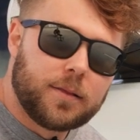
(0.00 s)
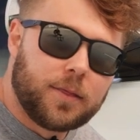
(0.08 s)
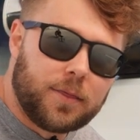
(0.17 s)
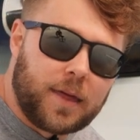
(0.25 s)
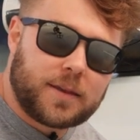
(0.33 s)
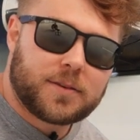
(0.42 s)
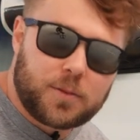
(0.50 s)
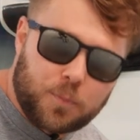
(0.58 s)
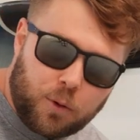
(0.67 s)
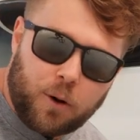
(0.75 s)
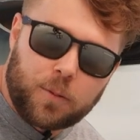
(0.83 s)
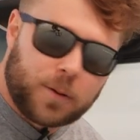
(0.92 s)
That's the
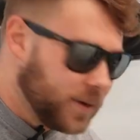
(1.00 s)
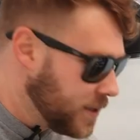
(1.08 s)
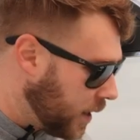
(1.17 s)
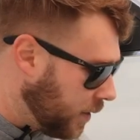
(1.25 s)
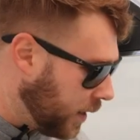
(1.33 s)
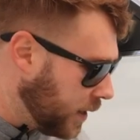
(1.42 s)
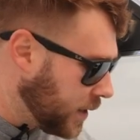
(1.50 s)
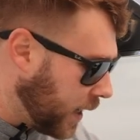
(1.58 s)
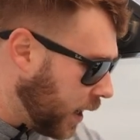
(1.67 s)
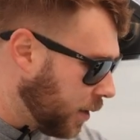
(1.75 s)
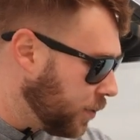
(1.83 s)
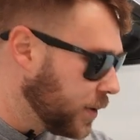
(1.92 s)
problem, is that these
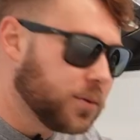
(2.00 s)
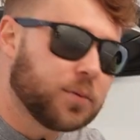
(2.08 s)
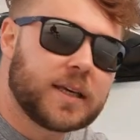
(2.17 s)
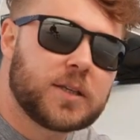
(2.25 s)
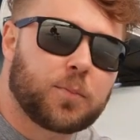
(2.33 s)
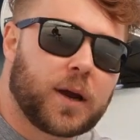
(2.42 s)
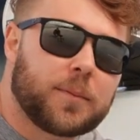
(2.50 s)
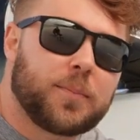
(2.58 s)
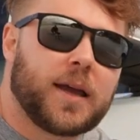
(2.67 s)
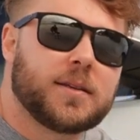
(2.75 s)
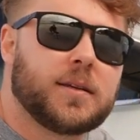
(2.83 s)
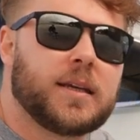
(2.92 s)
calipers or these brake
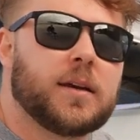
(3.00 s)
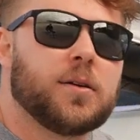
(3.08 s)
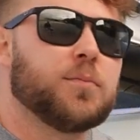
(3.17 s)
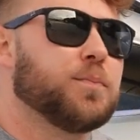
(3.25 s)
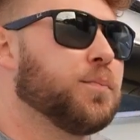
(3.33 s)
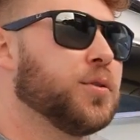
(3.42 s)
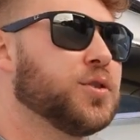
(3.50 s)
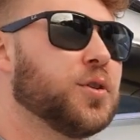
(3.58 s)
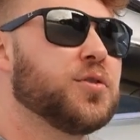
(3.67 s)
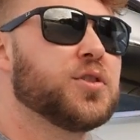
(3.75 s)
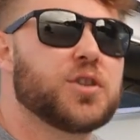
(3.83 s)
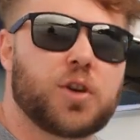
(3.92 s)
pads in here
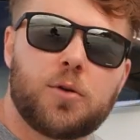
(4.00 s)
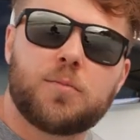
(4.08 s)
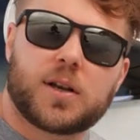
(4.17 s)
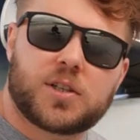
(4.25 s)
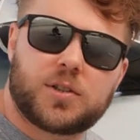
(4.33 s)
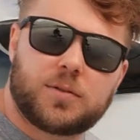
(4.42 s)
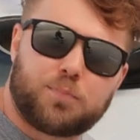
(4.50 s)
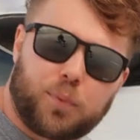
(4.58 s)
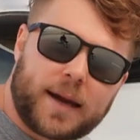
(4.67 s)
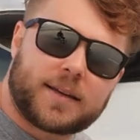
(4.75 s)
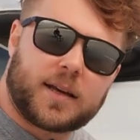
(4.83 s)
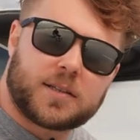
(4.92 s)
produce so much
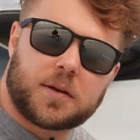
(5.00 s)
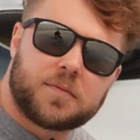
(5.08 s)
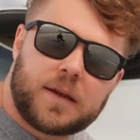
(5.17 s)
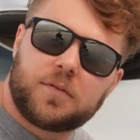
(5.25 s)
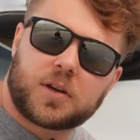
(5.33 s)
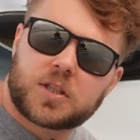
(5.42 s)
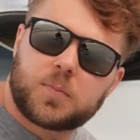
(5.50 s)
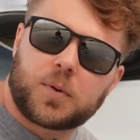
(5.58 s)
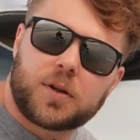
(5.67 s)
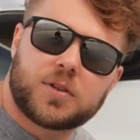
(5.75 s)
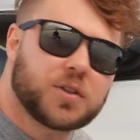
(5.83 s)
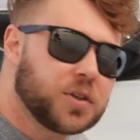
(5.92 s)
brake dust. I've never
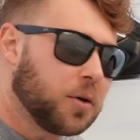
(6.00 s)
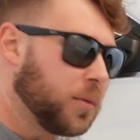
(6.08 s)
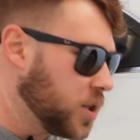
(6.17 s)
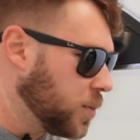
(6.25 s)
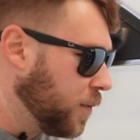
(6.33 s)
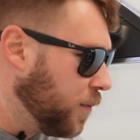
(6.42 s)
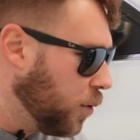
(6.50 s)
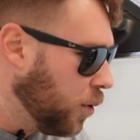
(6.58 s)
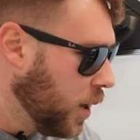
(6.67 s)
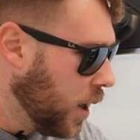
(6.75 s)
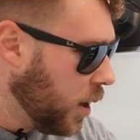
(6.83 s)
experienced so much before.